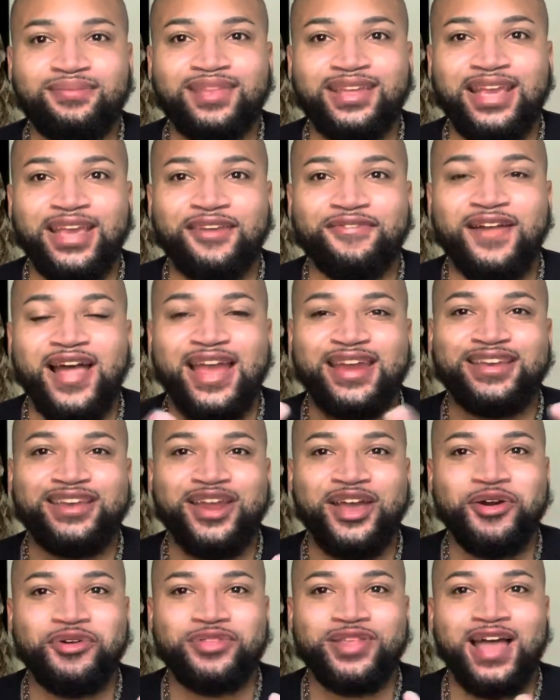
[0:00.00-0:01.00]
if I
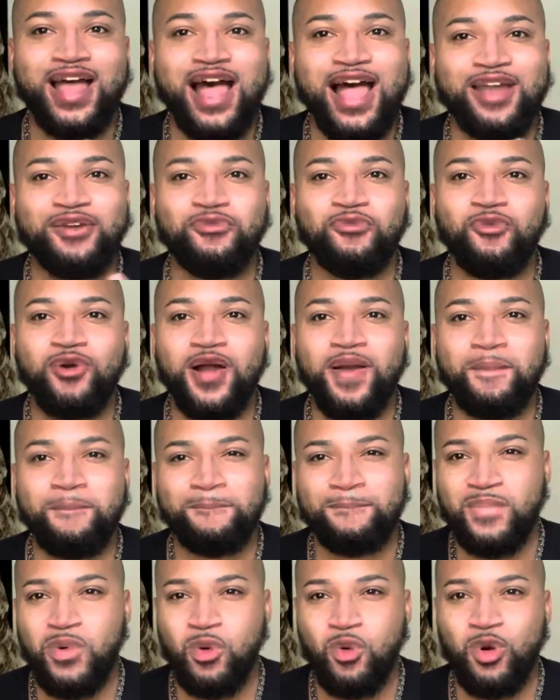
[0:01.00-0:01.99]
know that I want
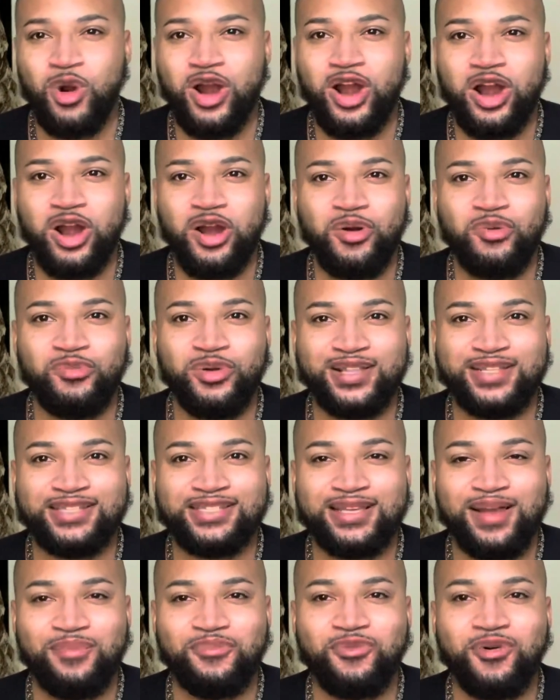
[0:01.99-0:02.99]
more with
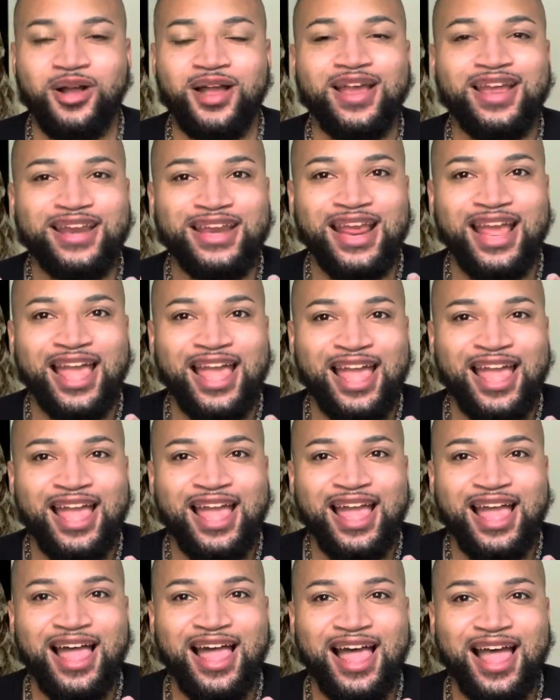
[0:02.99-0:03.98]
someone,
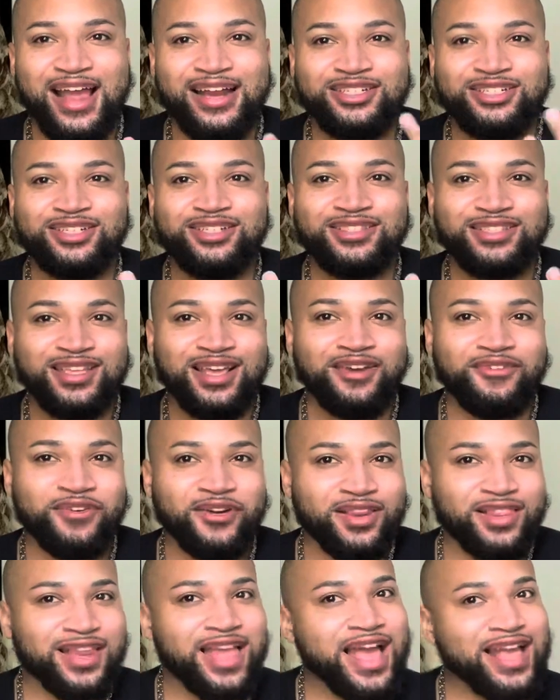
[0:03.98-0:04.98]
I shouldn't settle for
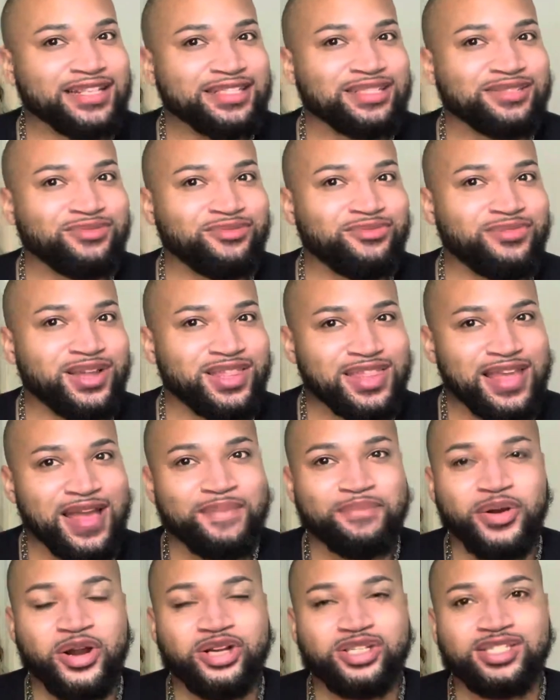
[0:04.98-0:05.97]
less with
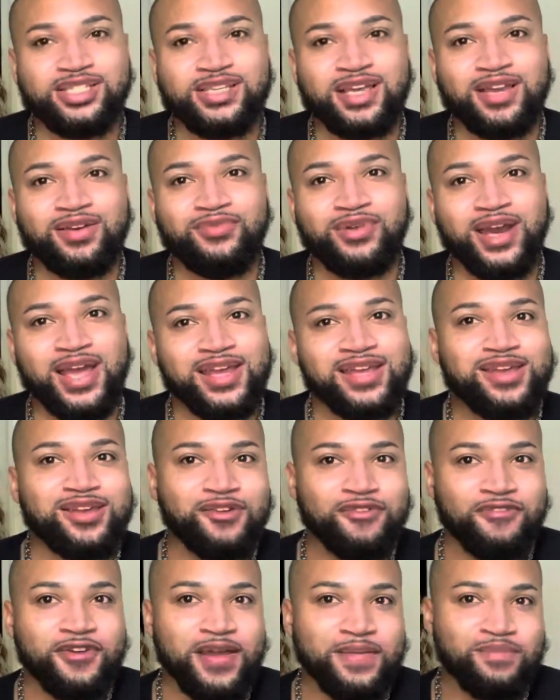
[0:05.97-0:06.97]
that person when I can go
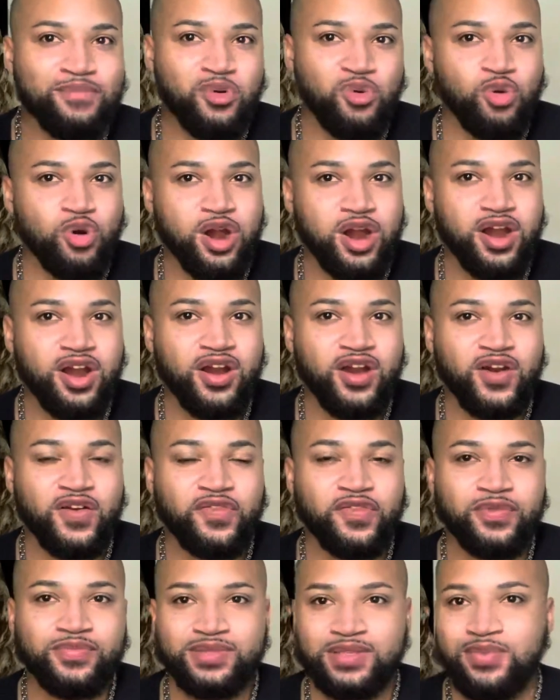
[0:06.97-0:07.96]
find more
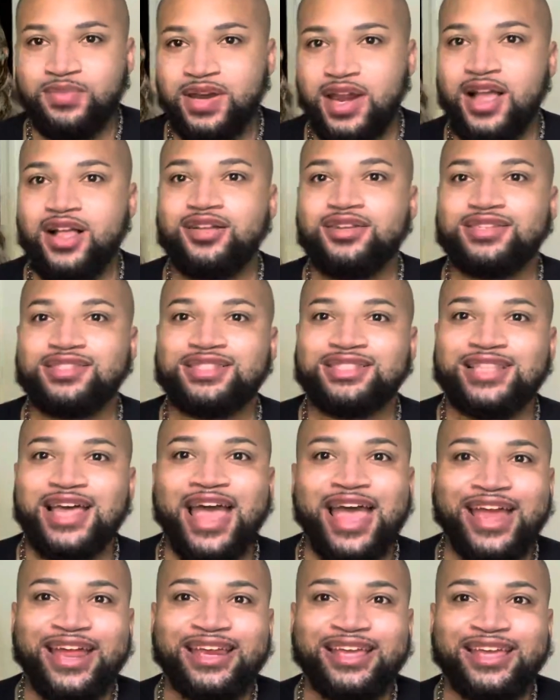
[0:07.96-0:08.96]
from someone else
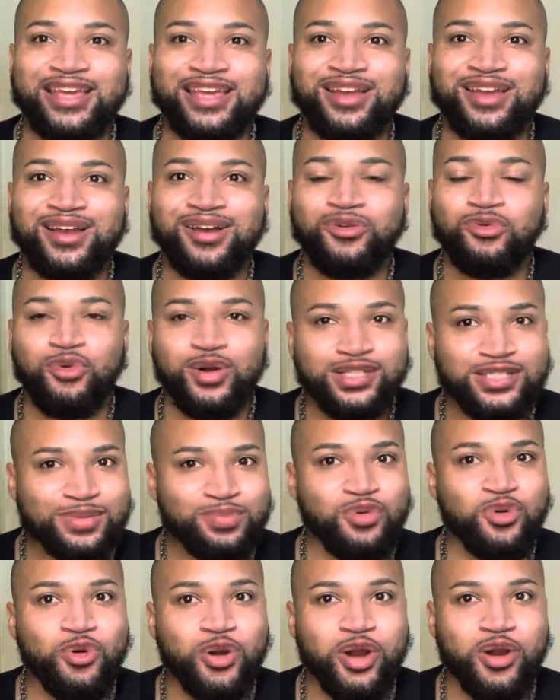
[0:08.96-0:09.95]
that wants
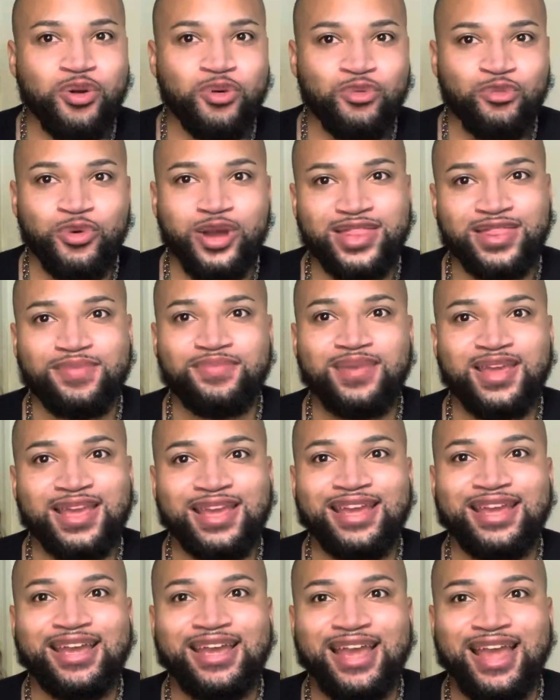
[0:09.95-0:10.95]
more with
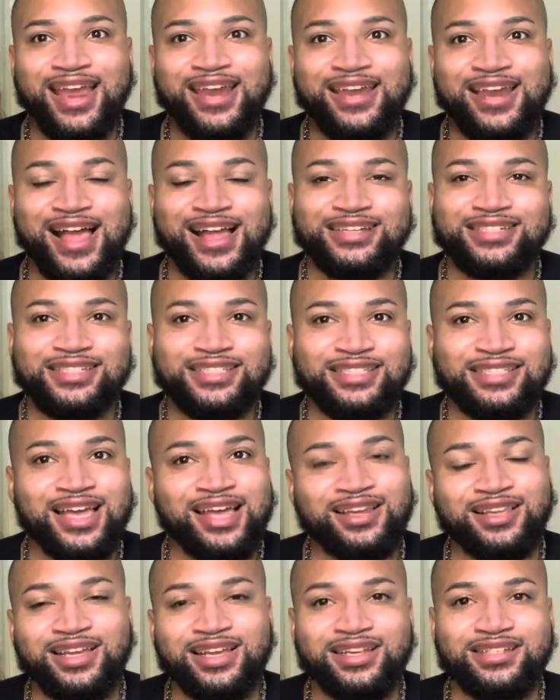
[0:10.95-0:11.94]
me, and not just
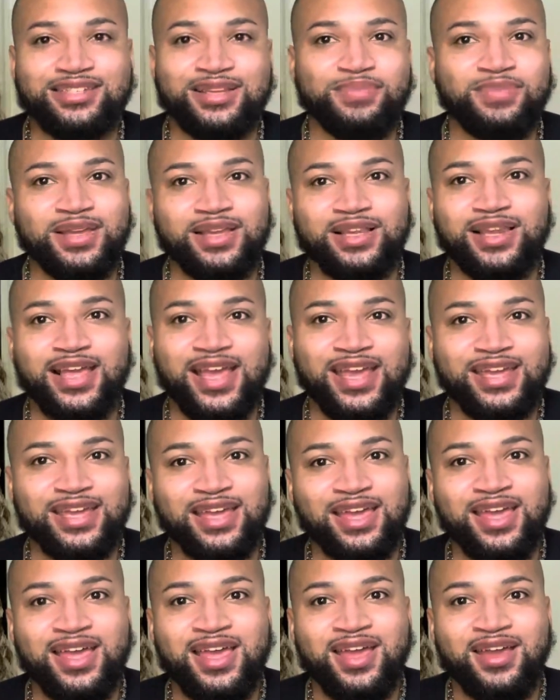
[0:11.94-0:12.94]
settling to be like,
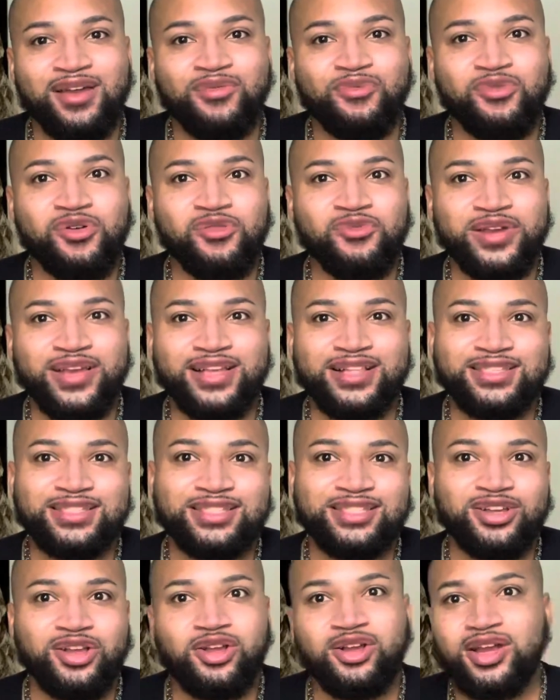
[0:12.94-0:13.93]
well, we can
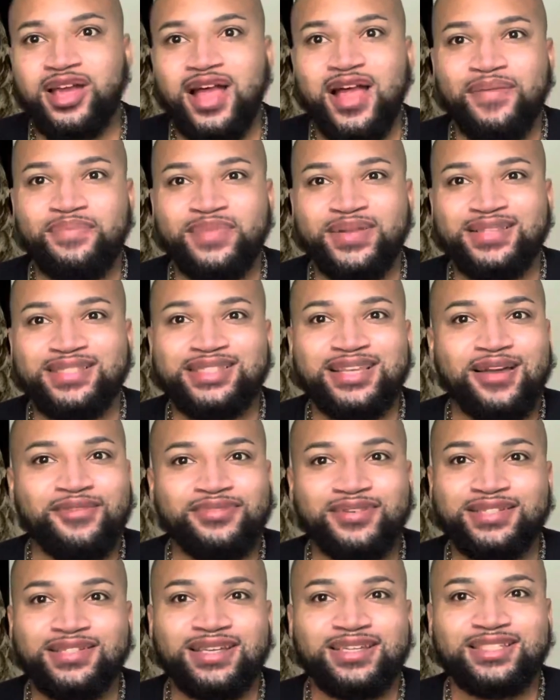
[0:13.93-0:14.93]
still hook up and stuff,
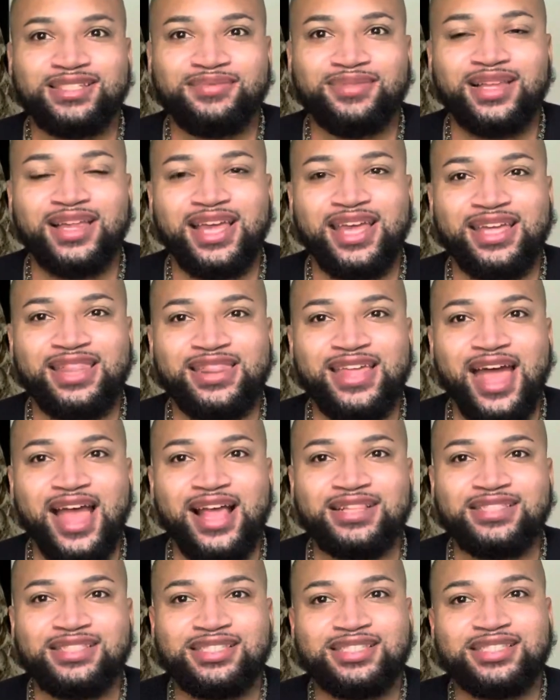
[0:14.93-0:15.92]
because I just feel like
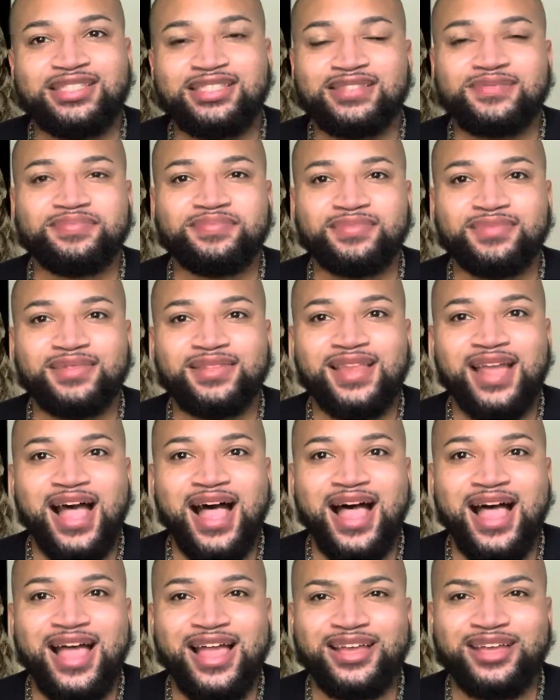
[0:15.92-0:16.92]
that's
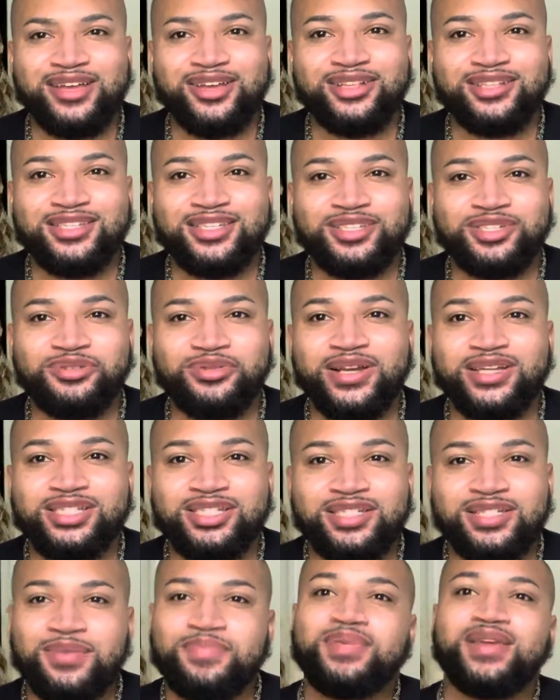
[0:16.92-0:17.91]
not a good
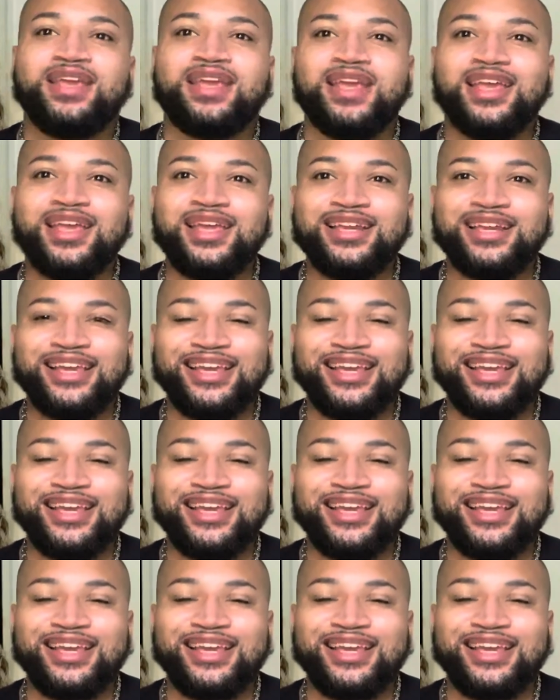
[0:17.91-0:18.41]
situation to be in.